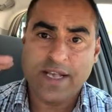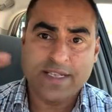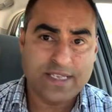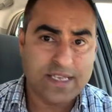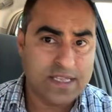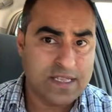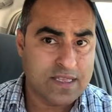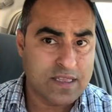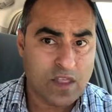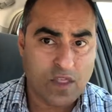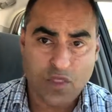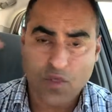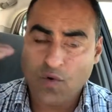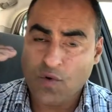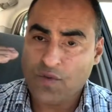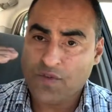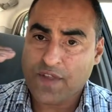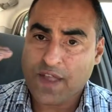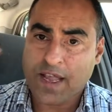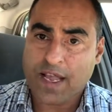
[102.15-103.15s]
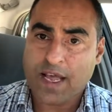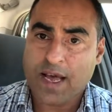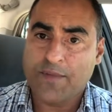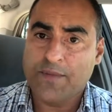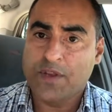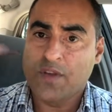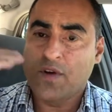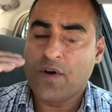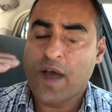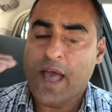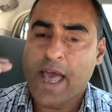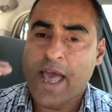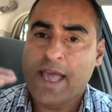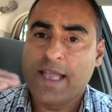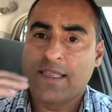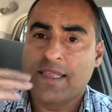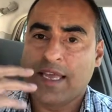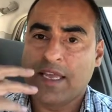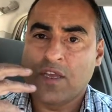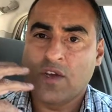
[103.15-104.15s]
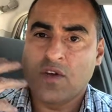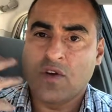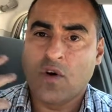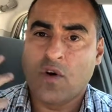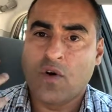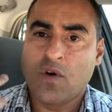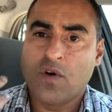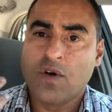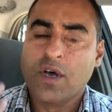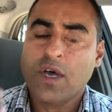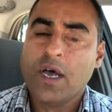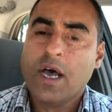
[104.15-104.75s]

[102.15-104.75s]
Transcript: as in the thoughts that come in your head that you're not